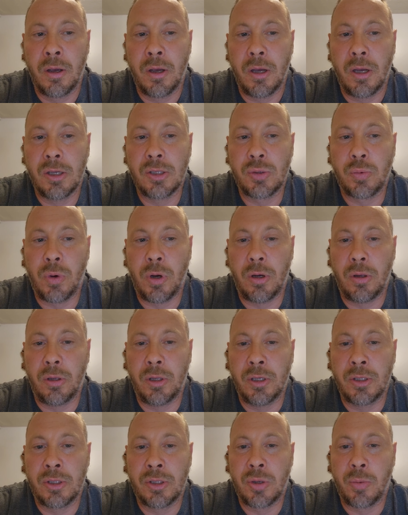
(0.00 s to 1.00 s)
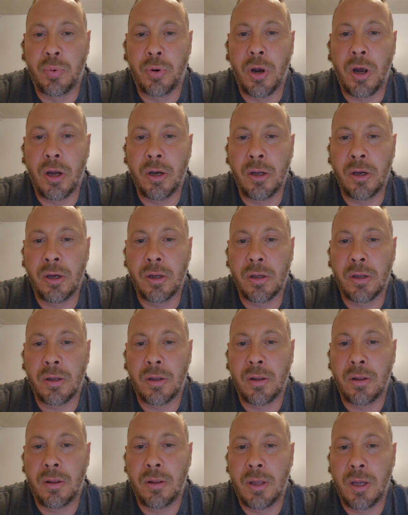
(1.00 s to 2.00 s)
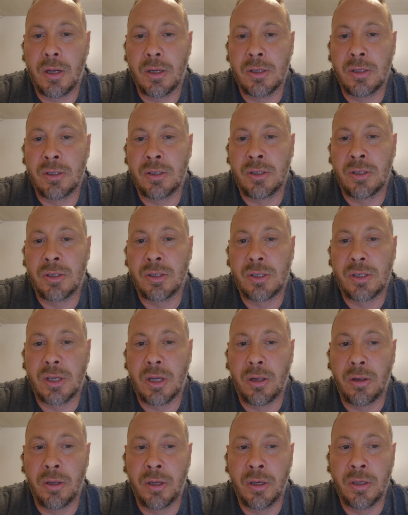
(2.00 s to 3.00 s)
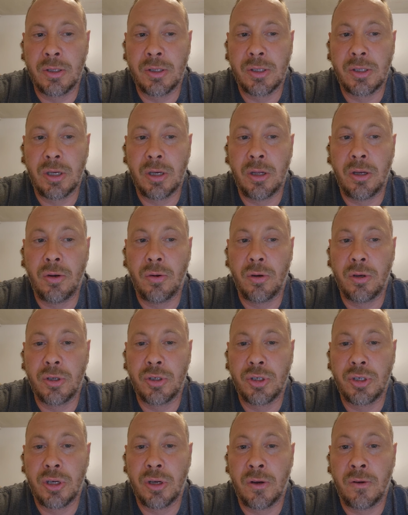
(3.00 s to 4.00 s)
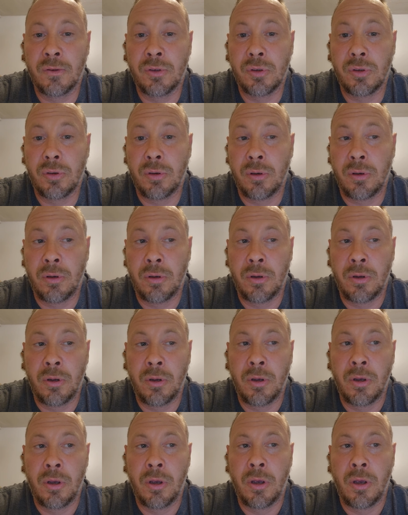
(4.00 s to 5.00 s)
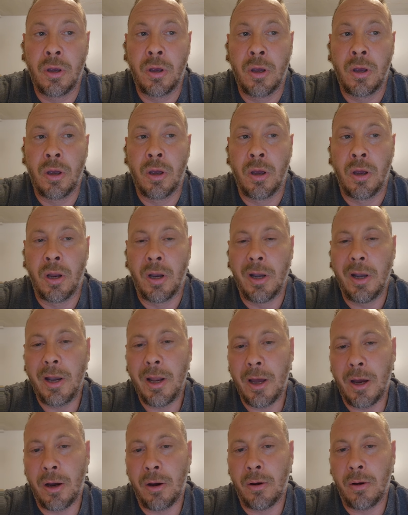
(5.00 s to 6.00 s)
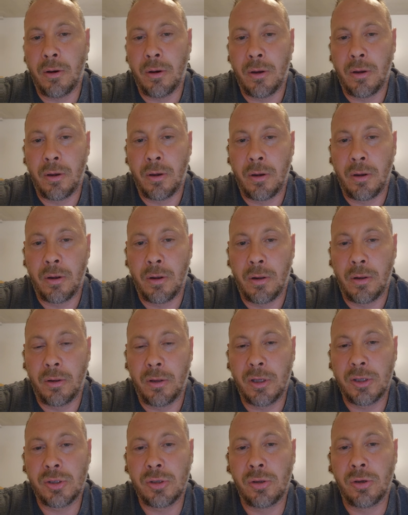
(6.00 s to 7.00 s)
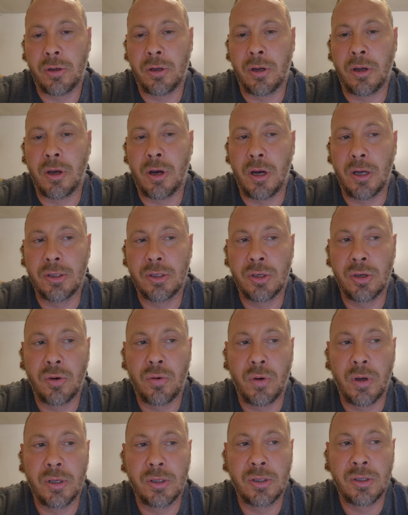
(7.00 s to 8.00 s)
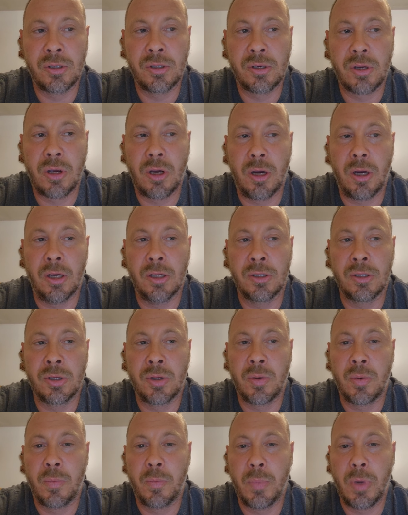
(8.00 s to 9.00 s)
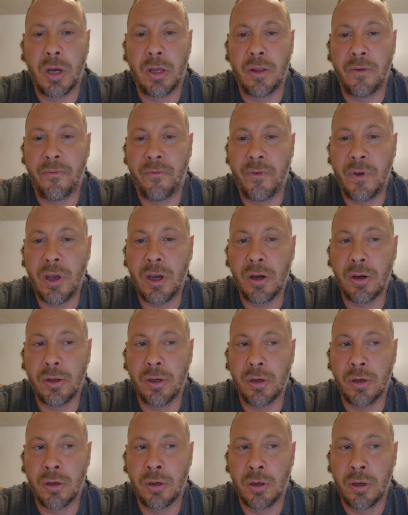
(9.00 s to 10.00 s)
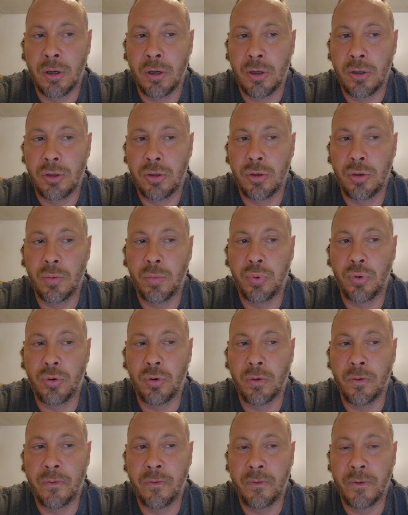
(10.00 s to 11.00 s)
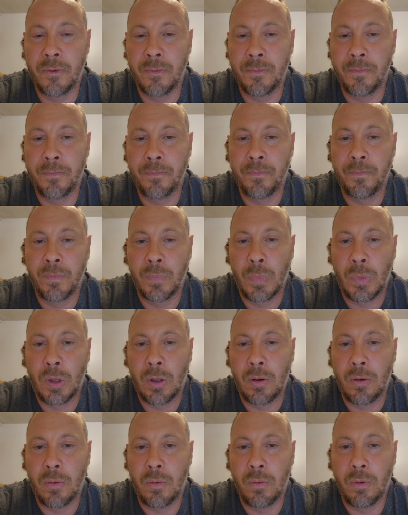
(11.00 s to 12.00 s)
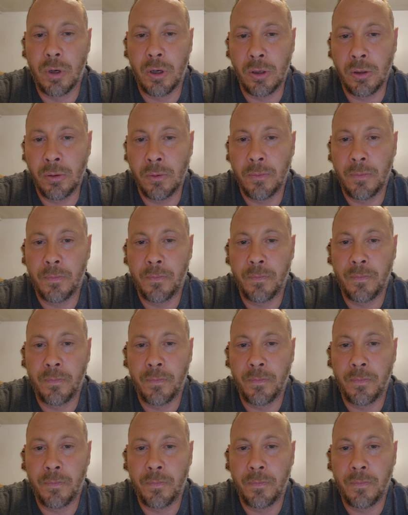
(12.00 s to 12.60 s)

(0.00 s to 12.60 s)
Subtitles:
as well as the product that isn't selling sitting on the shelves. Now, let's look at consequences caused by the failure to improve. Well,